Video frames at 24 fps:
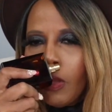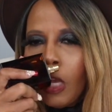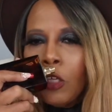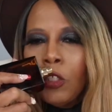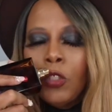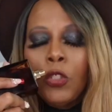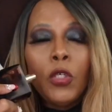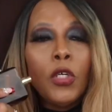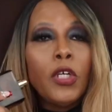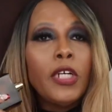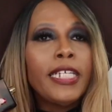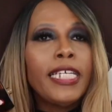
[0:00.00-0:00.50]

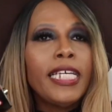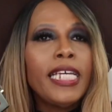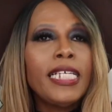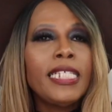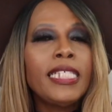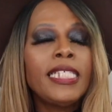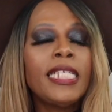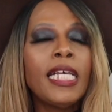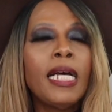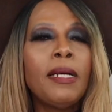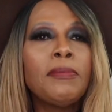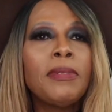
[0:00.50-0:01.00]
You'll get
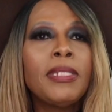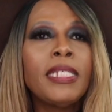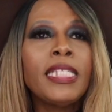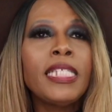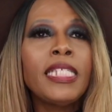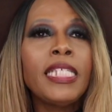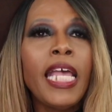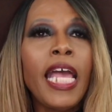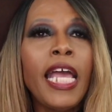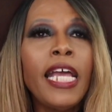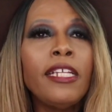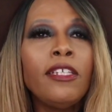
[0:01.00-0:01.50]
some
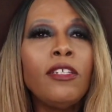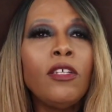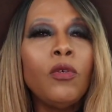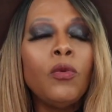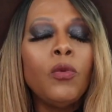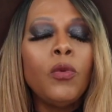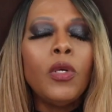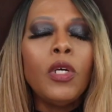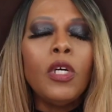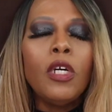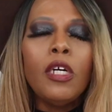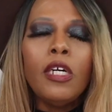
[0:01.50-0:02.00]

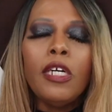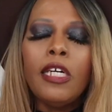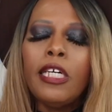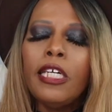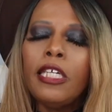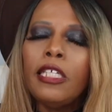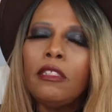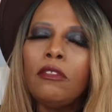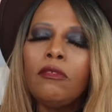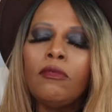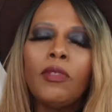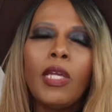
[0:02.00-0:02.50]

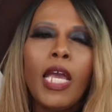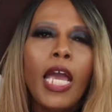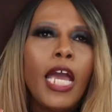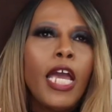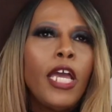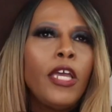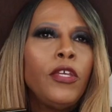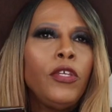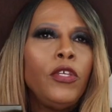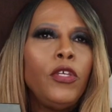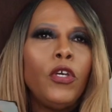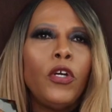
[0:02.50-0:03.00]
sandalwood.
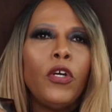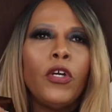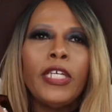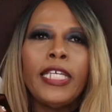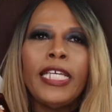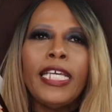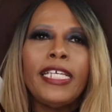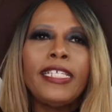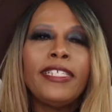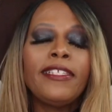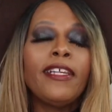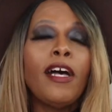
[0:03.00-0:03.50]
You'll
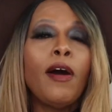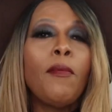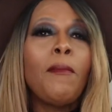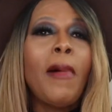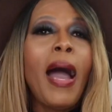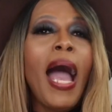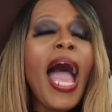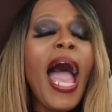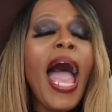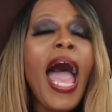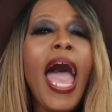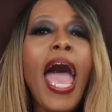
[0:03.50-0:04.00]
get some
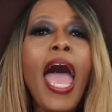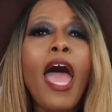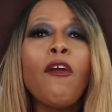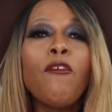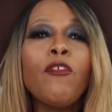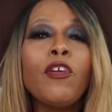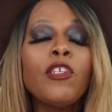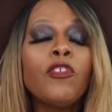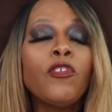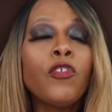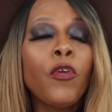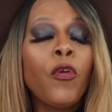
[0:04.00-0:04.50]

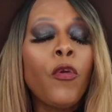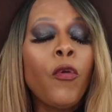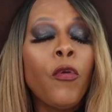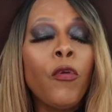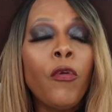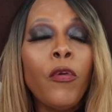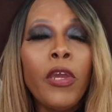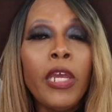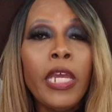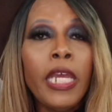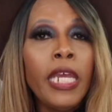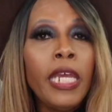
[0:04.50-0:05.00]
iris
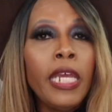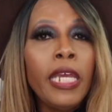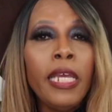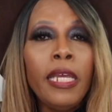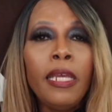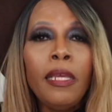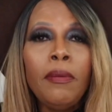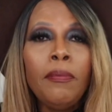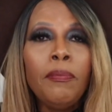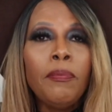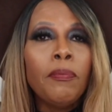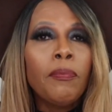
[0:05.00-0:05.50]

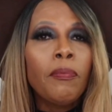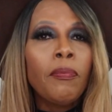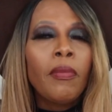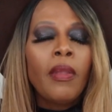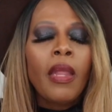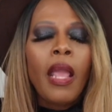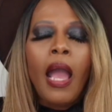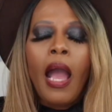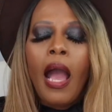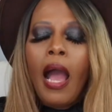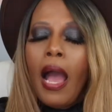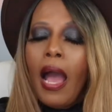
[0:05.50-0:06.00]
cream.
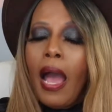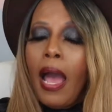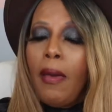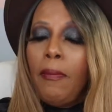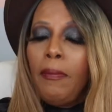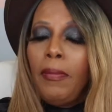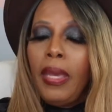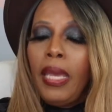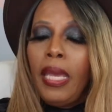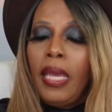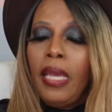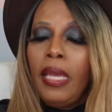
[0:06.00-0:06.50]
I
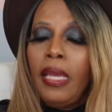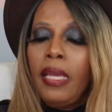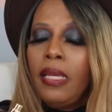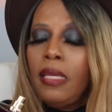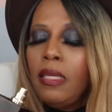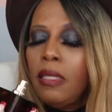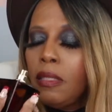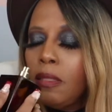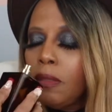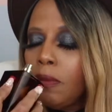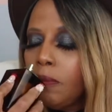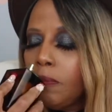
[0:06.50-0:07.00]

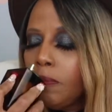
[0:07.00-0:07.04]
mean,